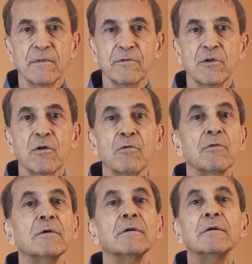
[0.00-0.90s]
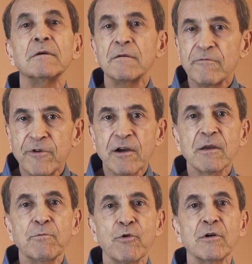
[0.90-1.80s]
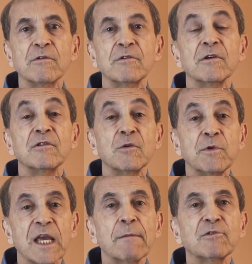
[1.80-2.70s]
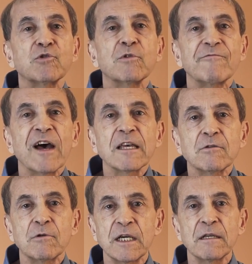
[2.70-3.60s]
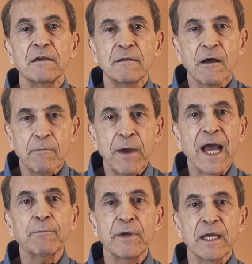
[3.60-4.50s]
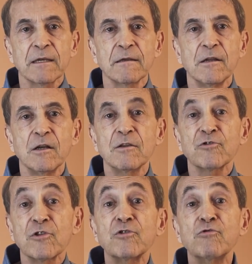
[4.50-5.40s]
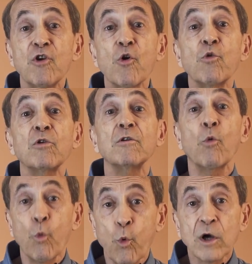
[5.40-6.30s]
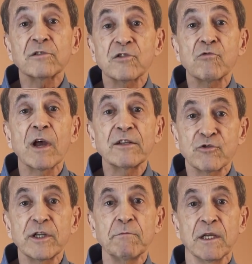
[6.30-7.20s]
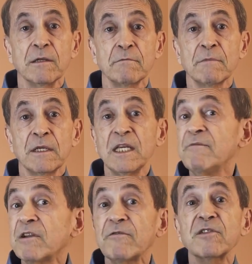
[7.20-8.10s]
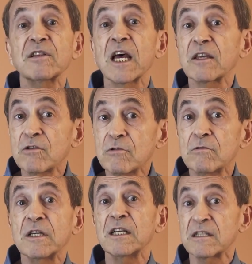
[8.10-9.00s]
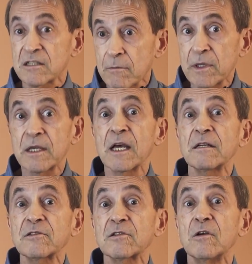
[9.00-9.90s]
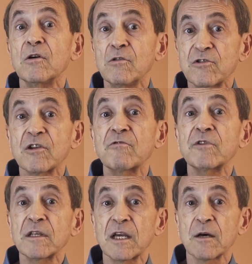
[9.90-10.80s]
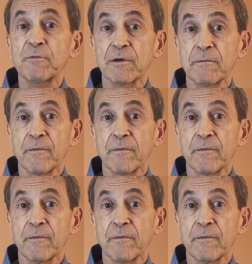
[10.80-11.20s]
So very important to be able to evaluate a back pain so that you know what's the right treatment. Even if it's not you, it's somebody else who's going to really help them.